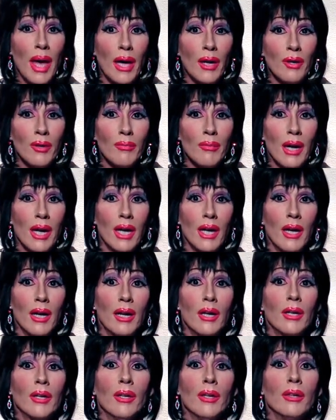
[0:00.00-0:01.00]
batter my
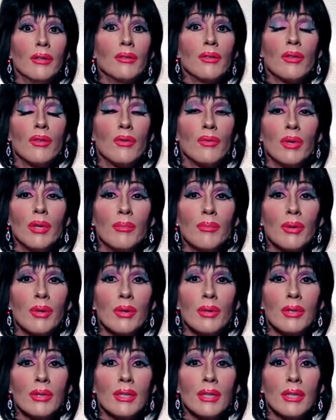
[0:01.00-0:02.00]
heart,
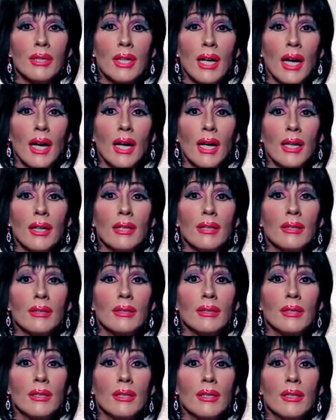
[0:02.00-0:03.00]
three-personed God.